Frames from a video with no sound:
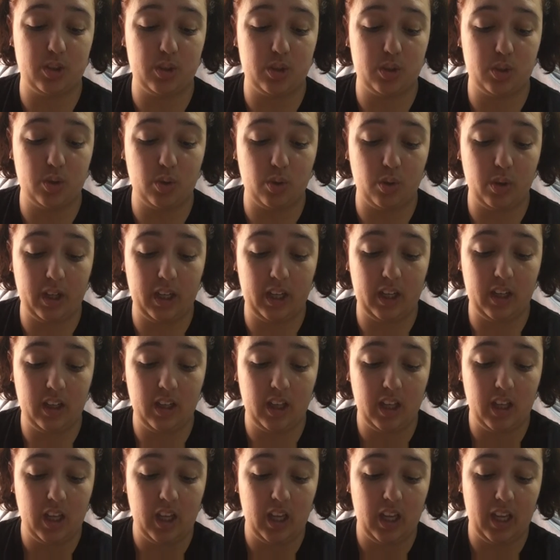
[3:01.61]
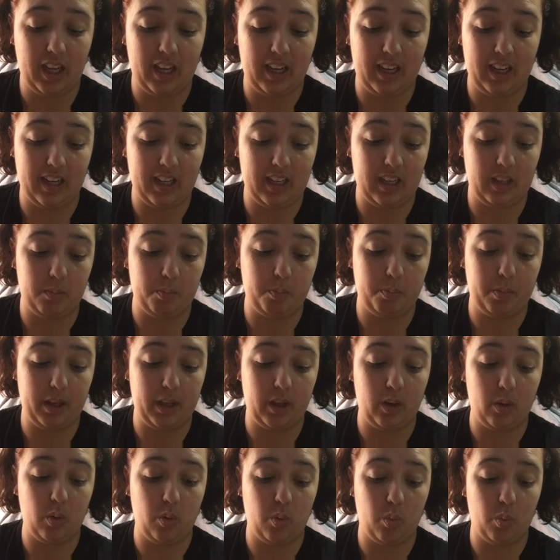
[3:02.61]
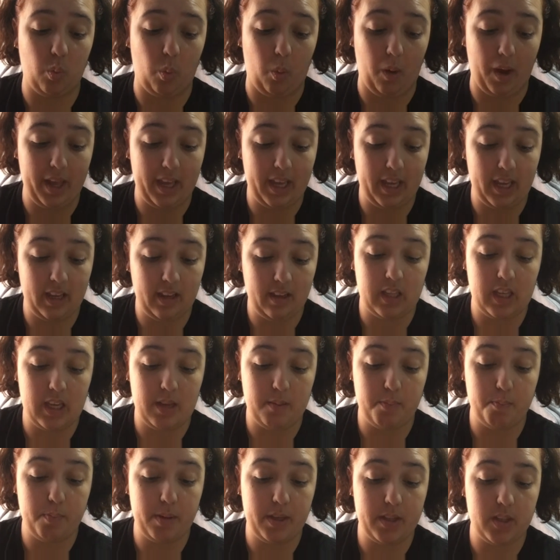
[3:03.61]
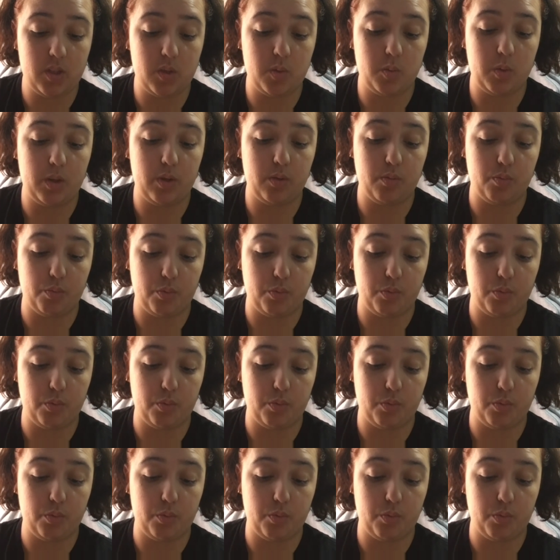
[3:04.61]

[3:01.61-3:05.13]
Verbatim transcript: the story in any big way. The bits with